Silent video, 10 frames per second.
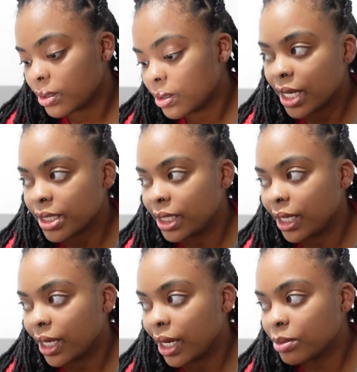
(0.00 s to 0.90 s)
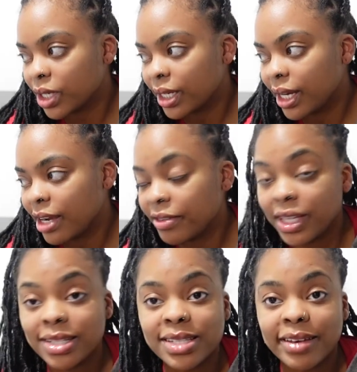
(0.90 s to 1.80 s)
I'll see. I'm trying to get every,
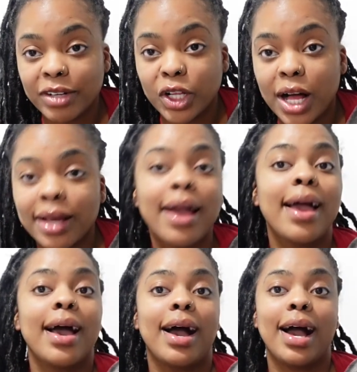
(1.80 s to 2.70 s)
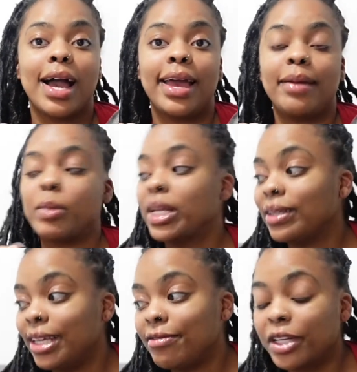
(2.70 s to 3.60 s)
it's seven o'clock. I'm gonna
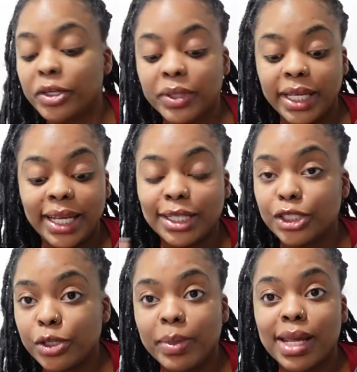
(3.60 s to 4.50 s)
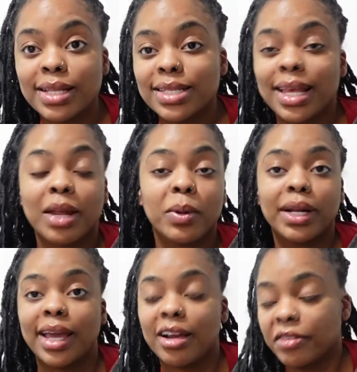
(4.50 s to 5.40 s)
leave literally in two minutes and I
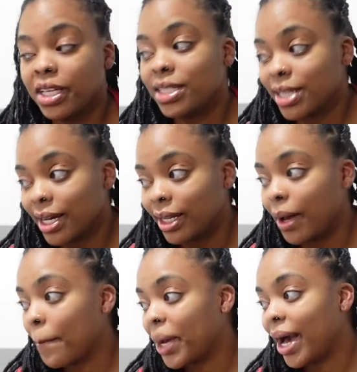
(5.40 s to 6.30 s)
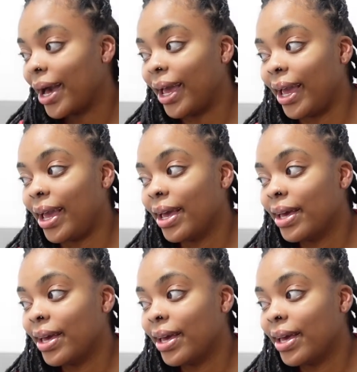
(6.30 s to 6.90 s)
wanna get everything done by